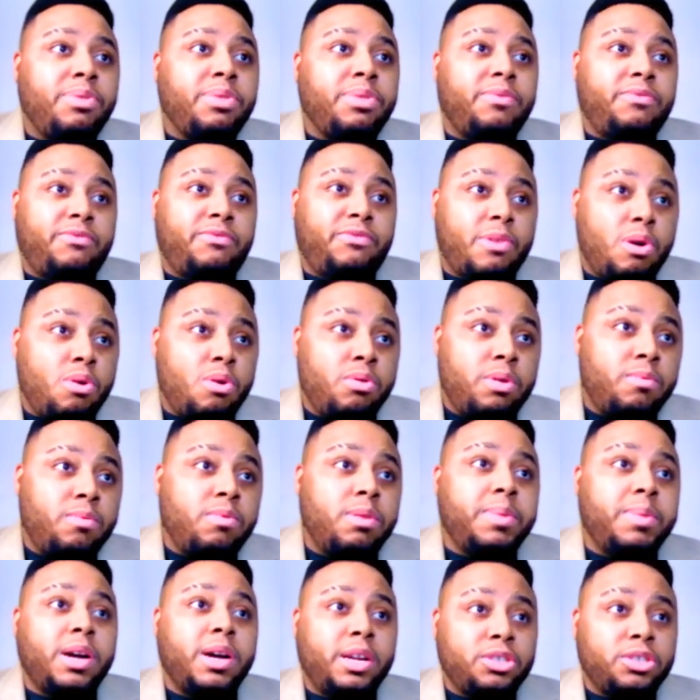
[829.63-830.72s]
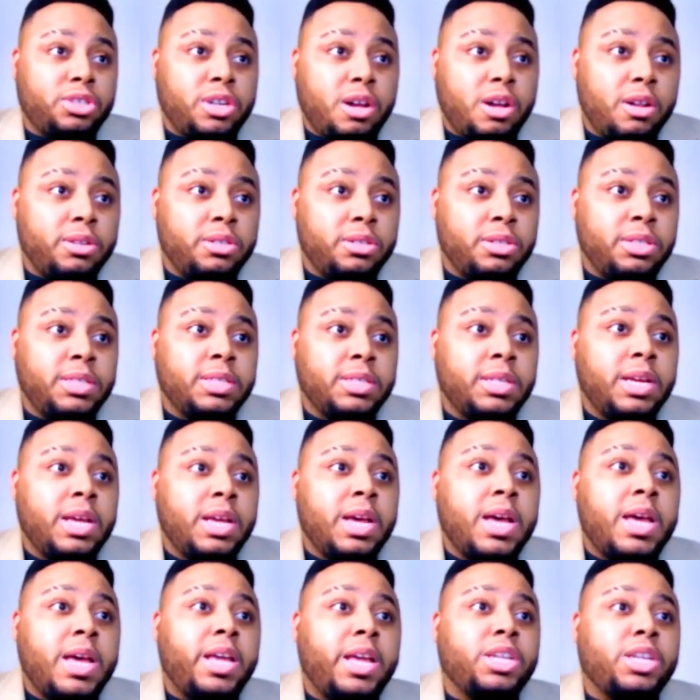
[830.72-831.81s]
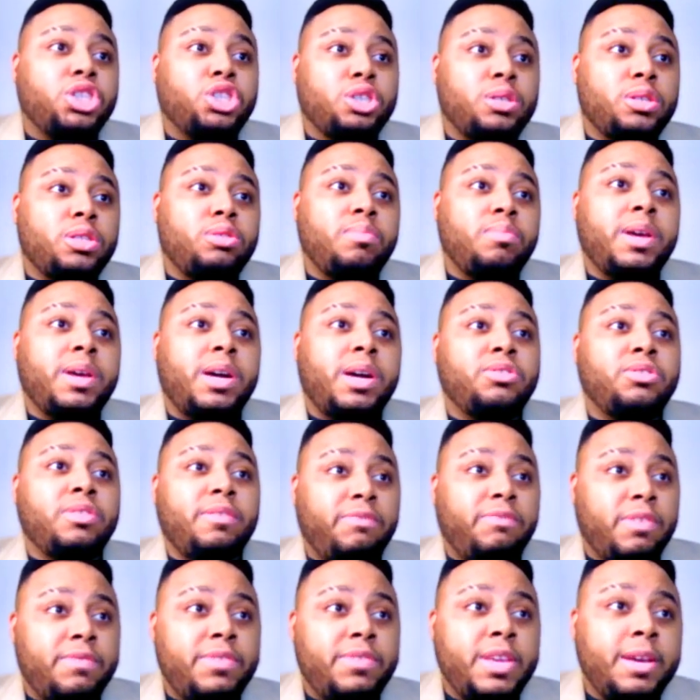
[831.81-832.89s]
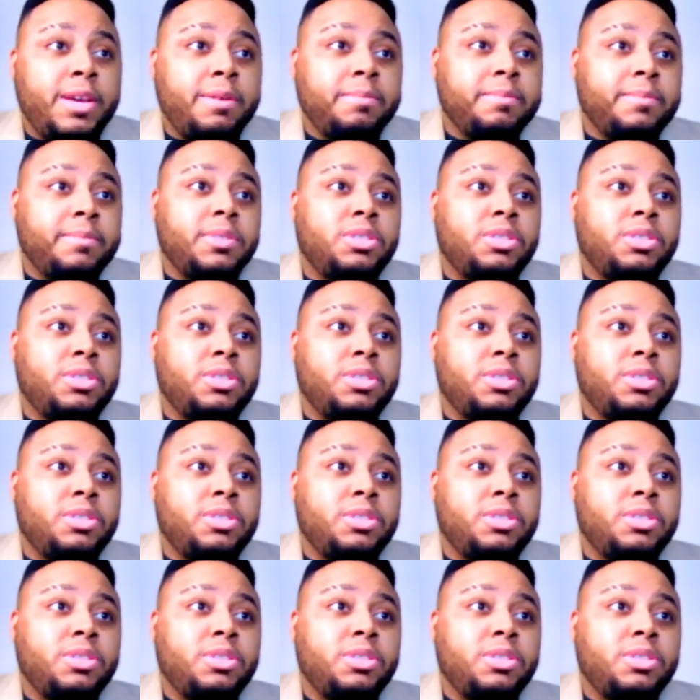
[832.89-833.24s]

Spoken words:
Phone would be $100. Insurance would be $150.